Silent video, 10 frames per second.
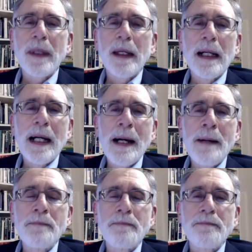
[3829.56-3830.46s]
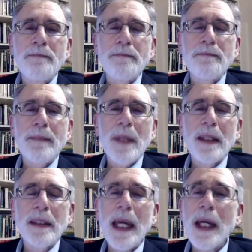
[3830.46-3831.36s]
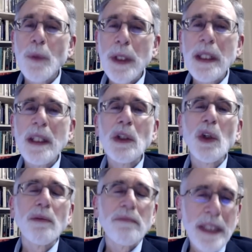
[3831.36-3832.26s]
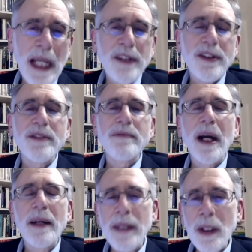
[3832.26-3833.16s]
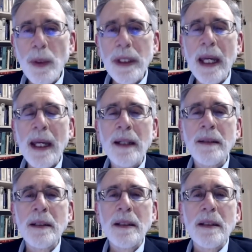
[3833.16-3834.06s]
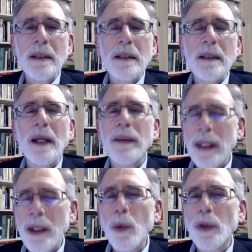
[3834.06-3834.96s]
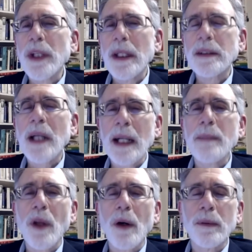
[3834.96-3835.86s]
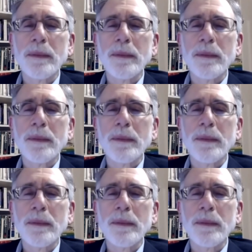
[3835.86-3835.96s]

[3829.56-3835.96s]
Um, can we heal? Yes, I think we can. I think it will take time though.